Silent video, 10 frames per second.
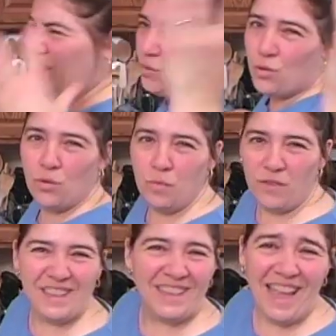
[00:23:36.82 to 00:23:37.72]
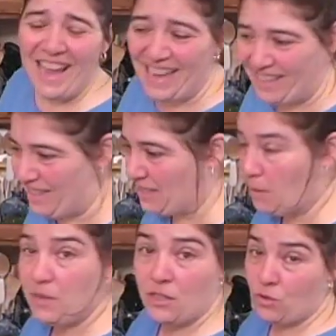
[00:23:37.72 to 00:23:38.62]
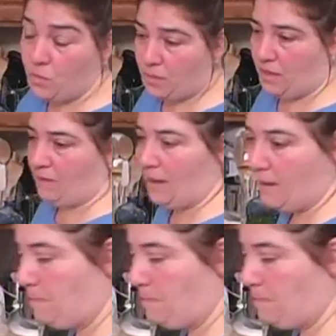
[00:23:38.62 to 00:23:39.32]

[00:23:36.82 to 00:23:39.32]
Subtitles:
do soup for days. That's how many soups there are.